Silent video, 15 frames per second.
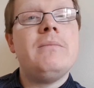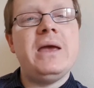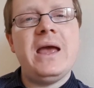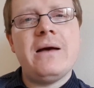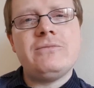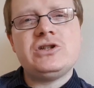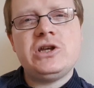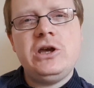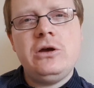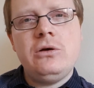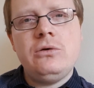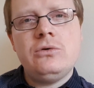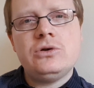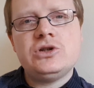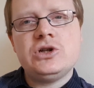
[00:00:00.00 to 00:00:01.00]
able to
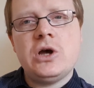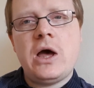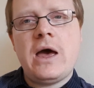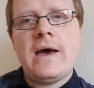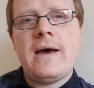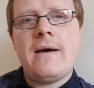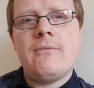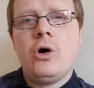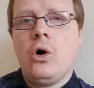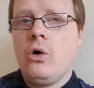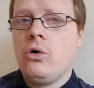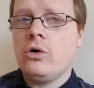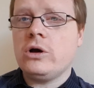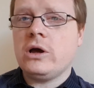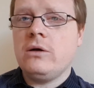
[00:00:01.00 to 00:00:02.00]
use
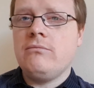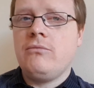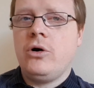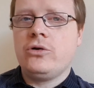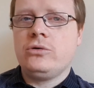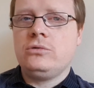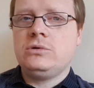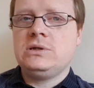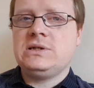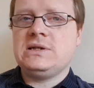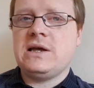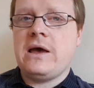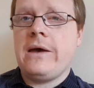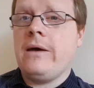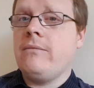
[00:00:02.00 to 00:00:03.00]
orc models
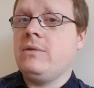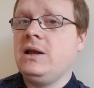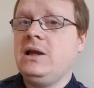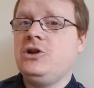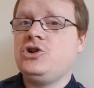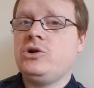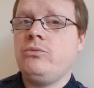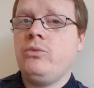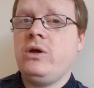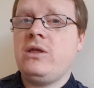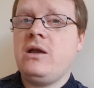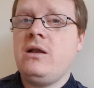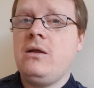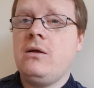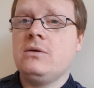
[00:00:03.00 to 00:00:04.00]
leadership
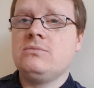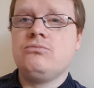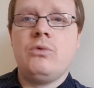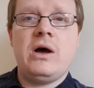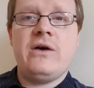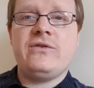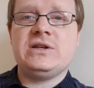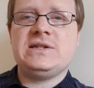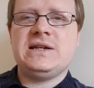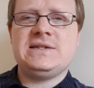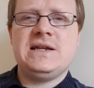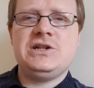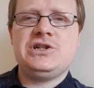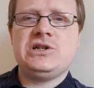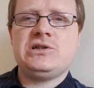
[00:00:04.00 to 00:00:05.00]
within whatever
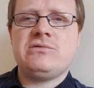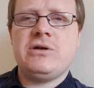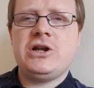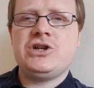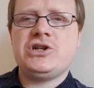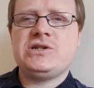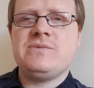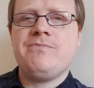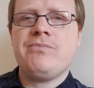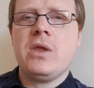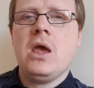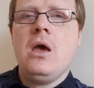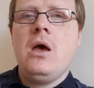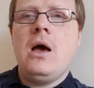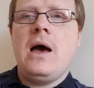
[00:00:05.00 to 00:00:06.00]
6 inches, 3 inches,
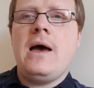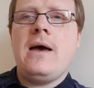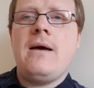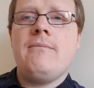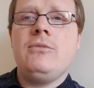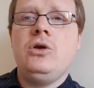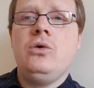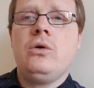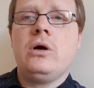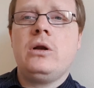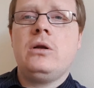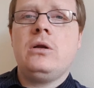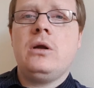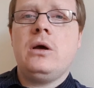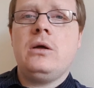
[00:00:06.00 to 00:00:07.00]
you
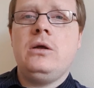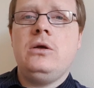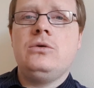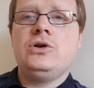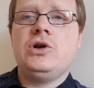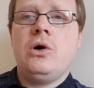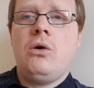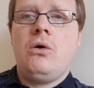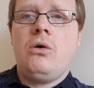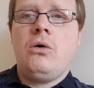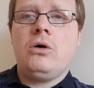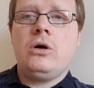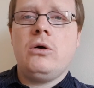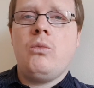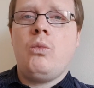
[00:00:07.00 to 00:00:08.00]
can use your
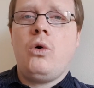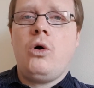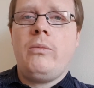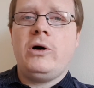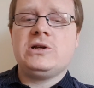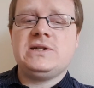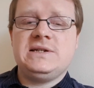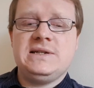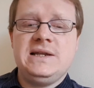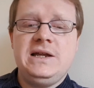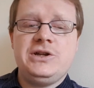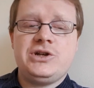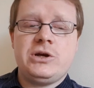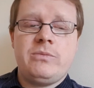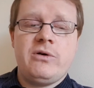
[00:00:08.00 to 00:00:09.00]
orc war boss's
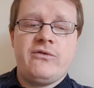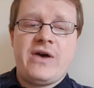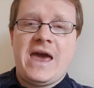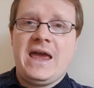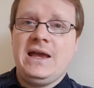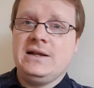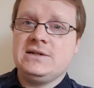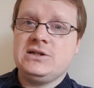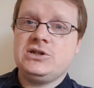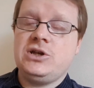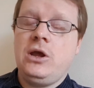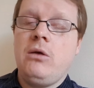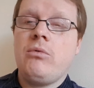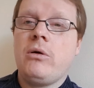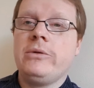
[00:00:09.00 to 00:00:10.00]
leadership of 8. So
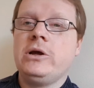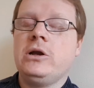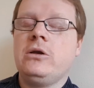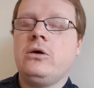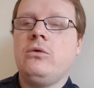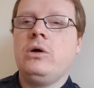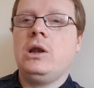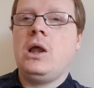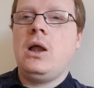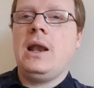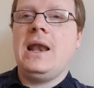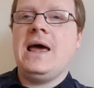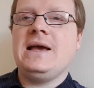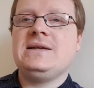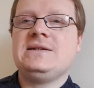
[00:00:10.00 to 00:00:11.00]
you're probably going to do a lot
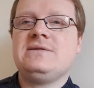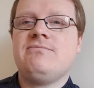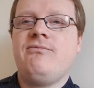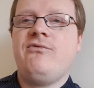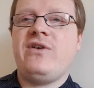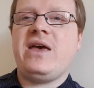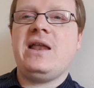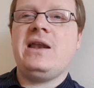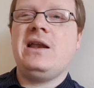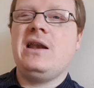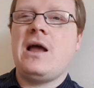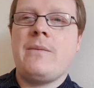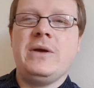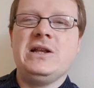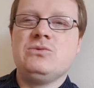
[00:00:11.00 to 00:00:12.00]
less
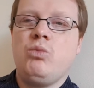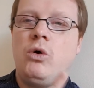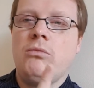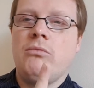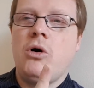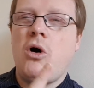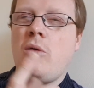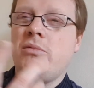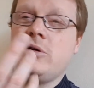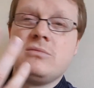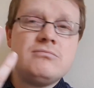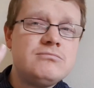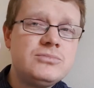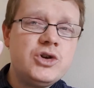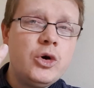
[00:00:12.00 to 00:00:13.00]
failing. I mean, it's one more, but
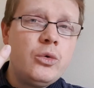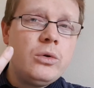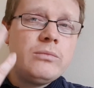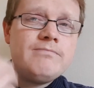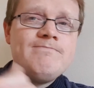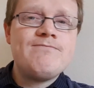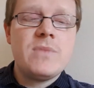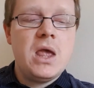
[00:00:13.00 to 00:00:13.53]
cool.